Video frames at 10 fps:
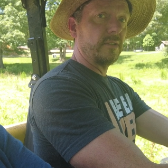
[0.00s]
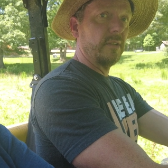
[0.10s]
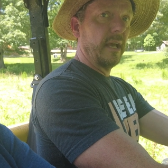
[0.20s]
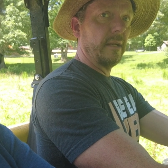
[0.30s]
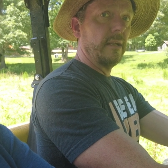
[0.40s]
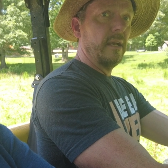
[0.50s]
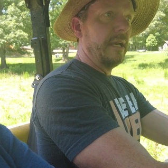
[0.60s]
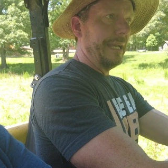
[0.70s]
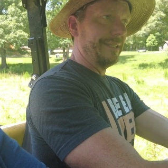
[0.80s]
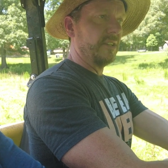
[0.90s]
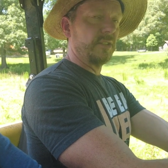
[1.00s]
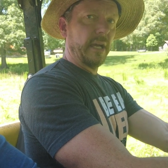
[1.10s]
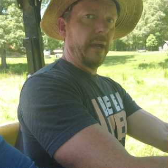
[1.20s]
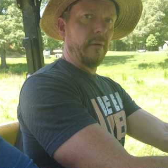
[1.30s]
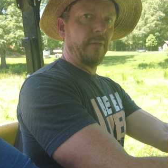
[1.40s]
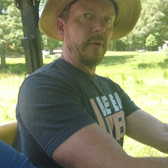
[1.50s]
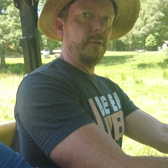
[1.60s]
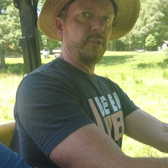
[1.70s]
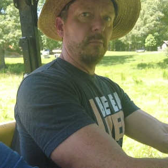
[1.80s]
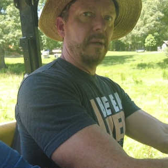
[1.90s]
that in the South there
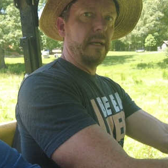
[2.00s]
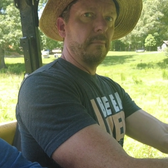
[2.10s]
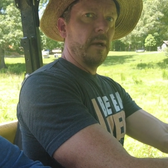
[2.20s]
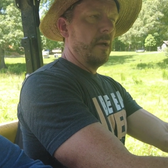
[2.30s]
used to be